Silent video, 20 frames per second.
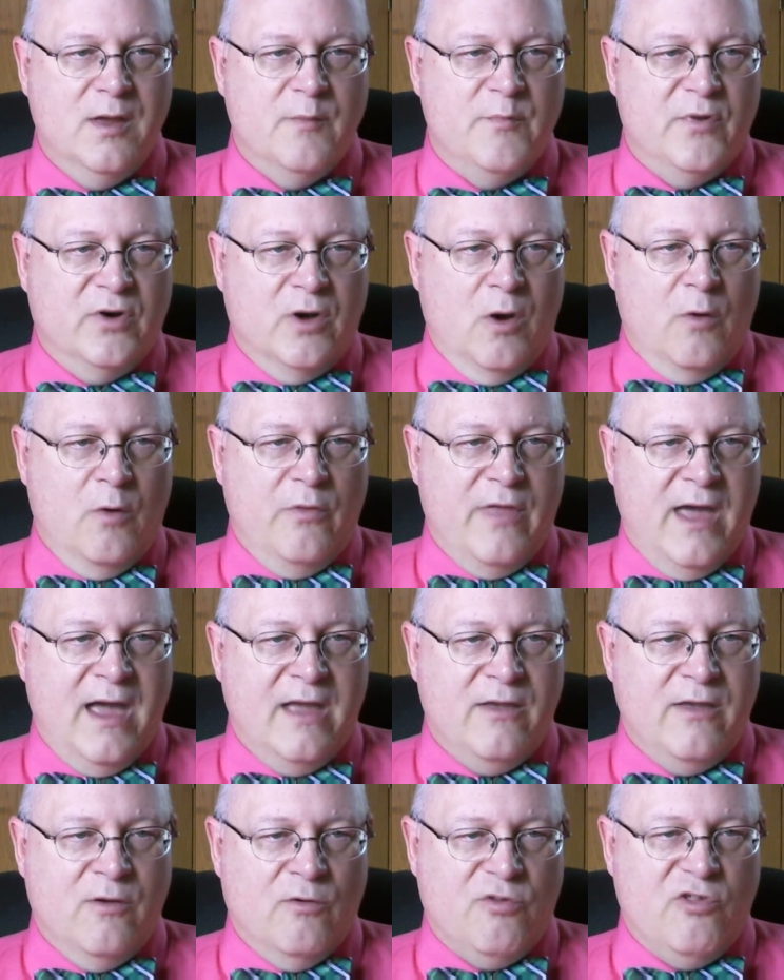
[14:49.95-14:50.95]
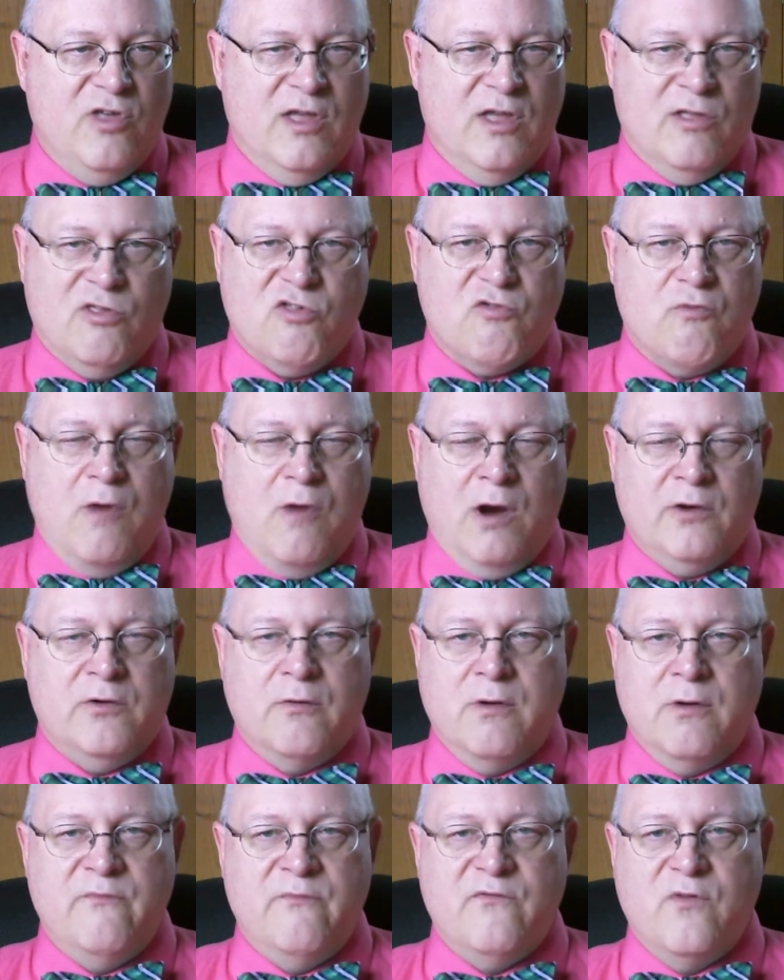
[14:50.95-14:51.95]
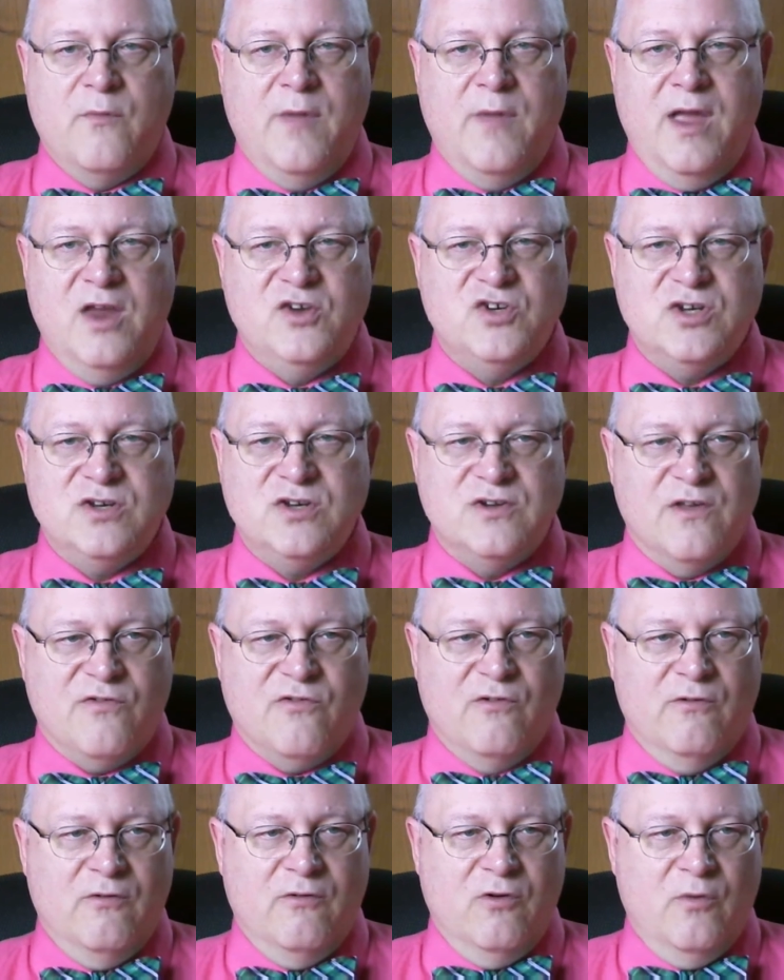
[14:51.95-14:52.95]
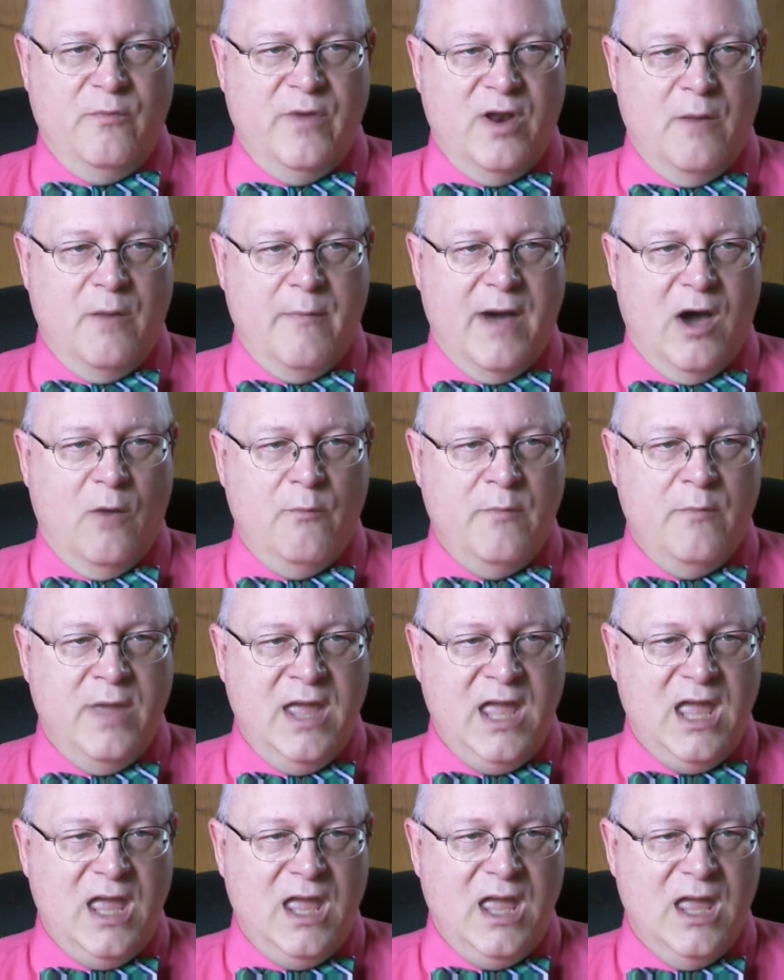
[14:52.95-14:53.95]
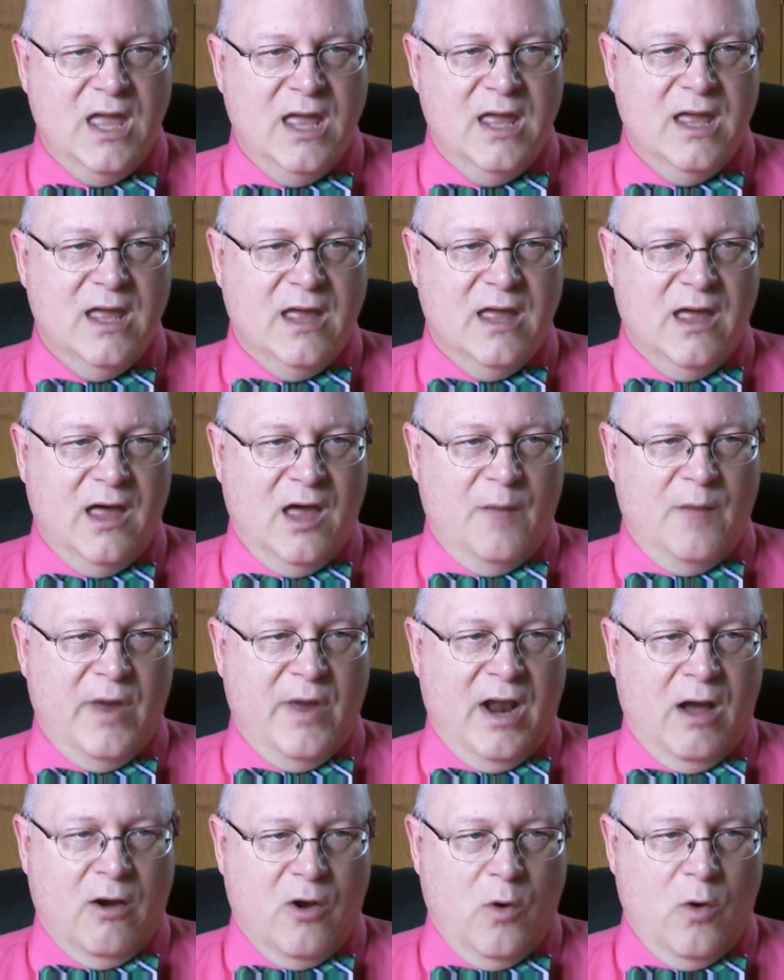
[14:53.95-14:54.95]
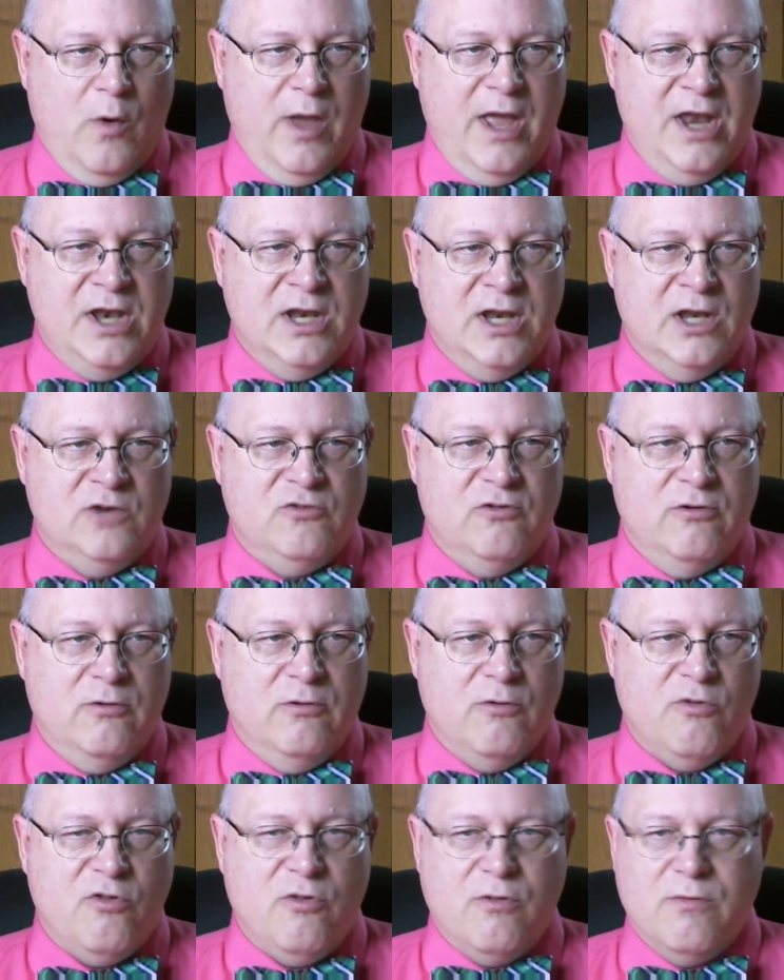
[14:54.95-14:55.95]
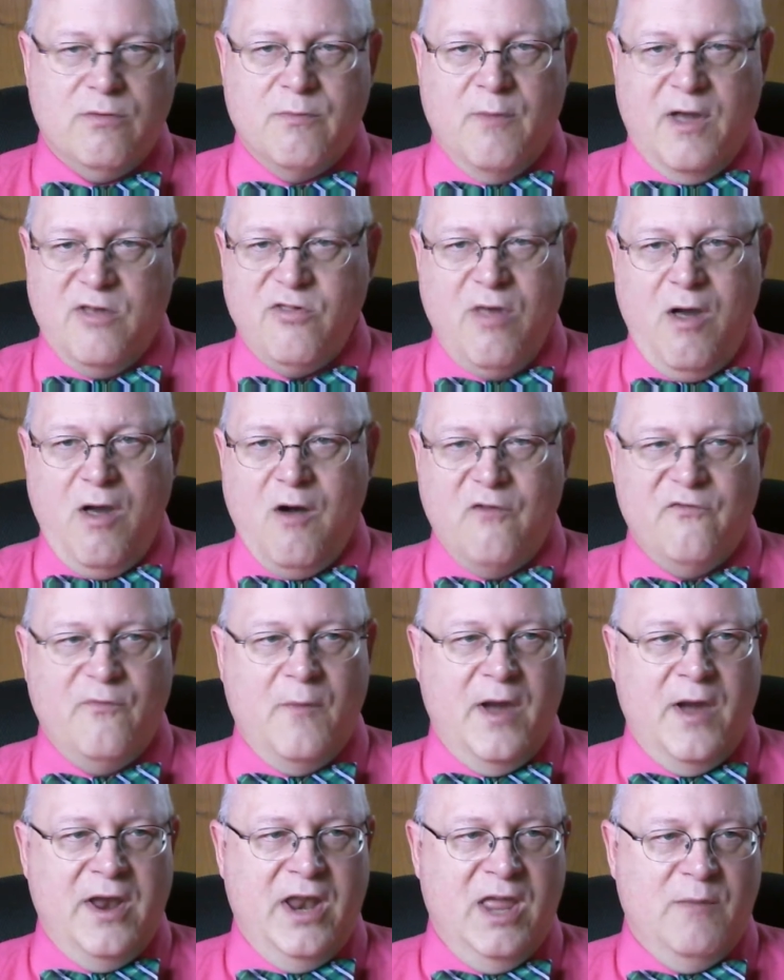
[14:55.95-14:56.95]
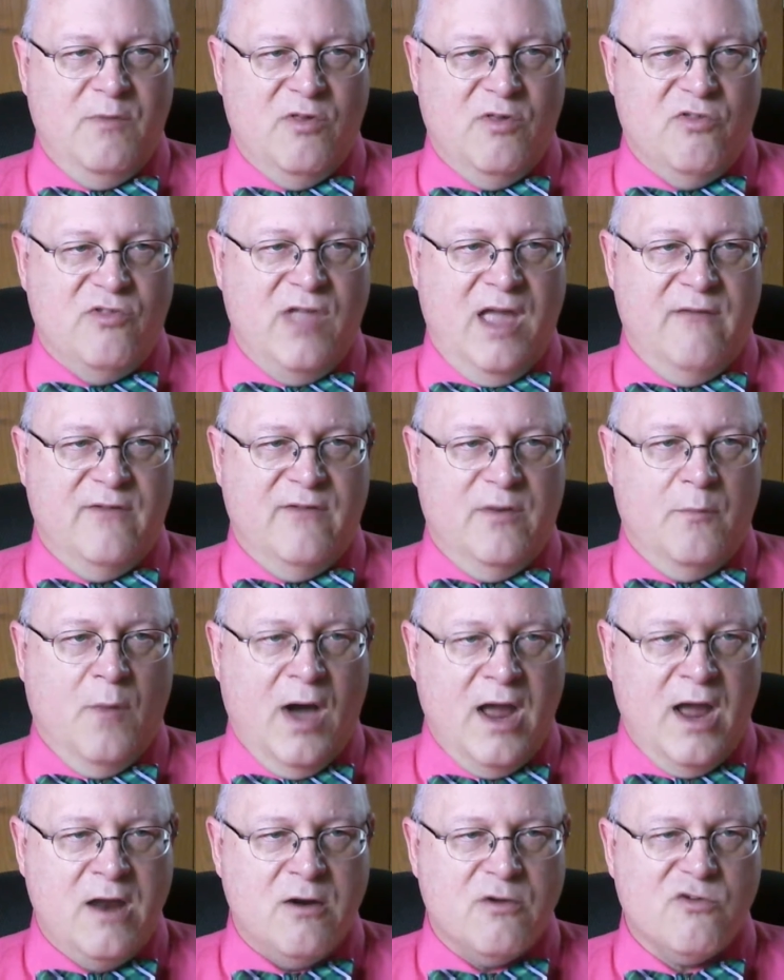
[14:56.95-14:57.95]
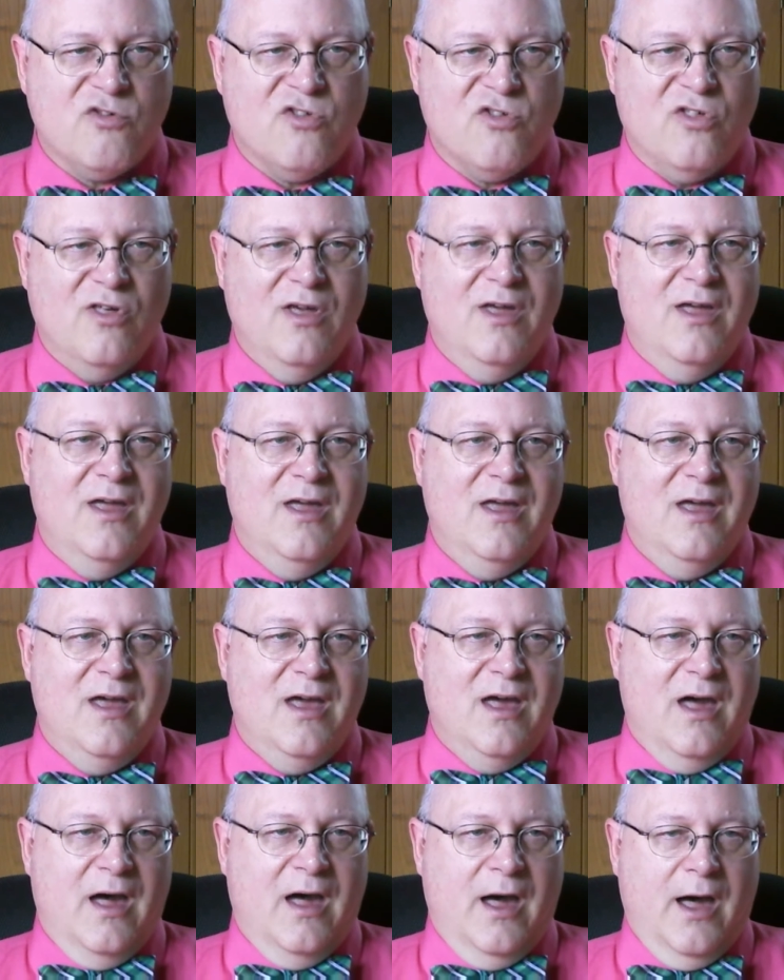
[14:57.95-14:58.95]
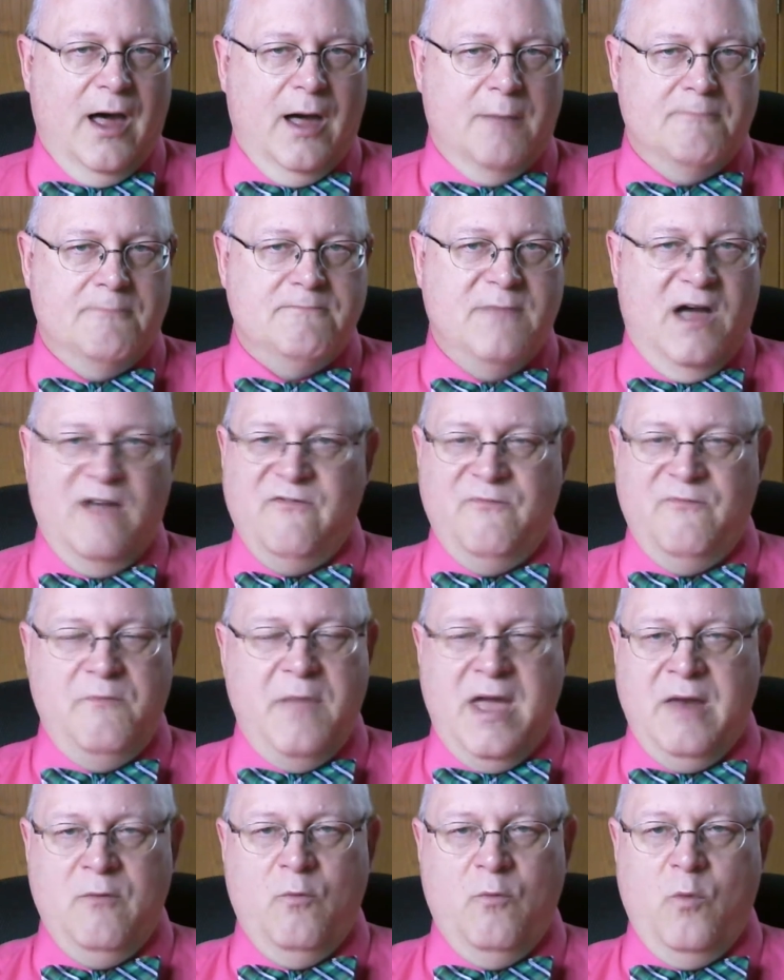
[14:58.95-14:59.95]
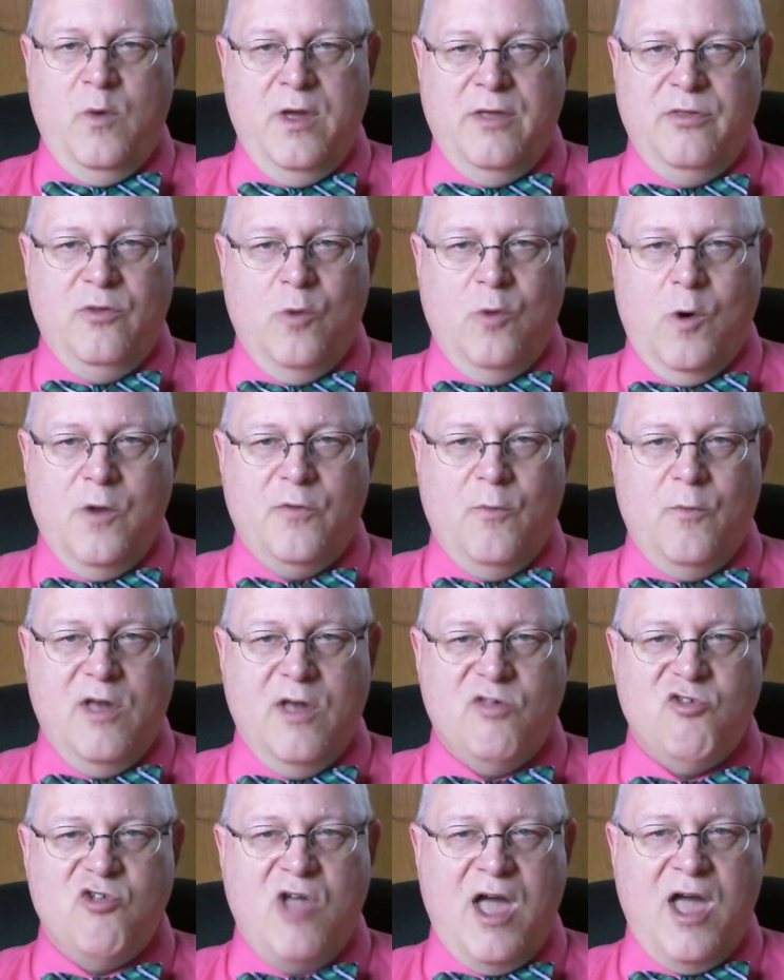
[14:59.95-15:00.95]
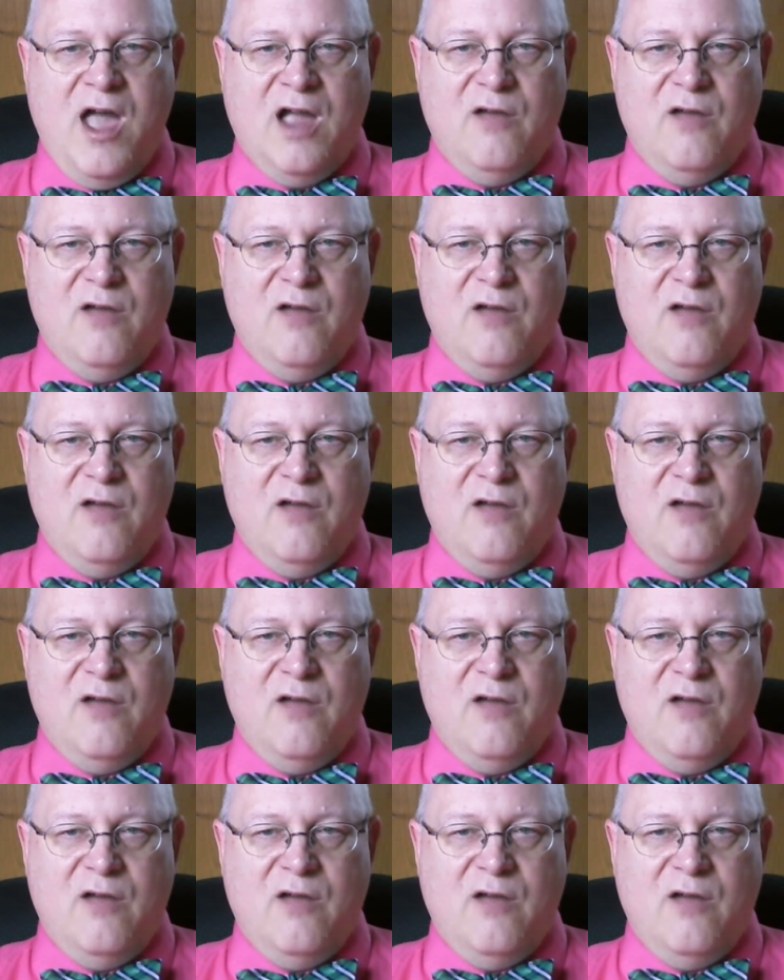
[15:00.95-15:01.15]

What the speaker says: Below that, you'll see instructor information, just a little bit about me, but I'll go ahead and introduce myself. My name is David Myers. I've been with Northwest Tech